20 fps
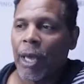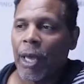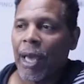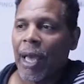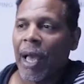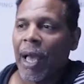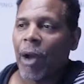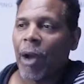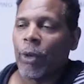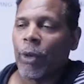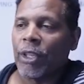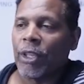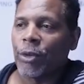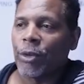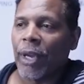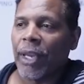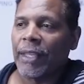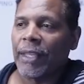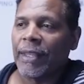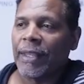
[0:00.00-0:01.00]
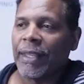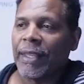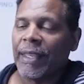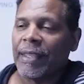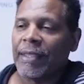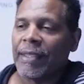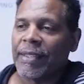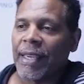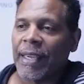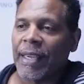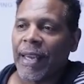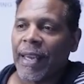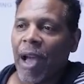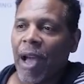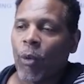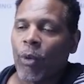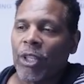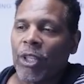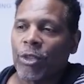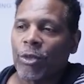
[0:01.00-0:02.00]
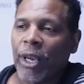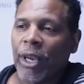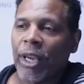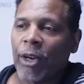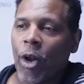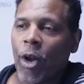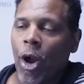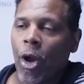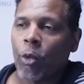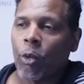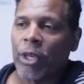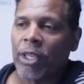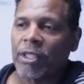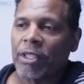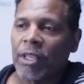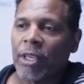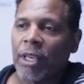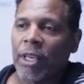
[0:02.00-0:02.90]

how we trade these, and how we trade always.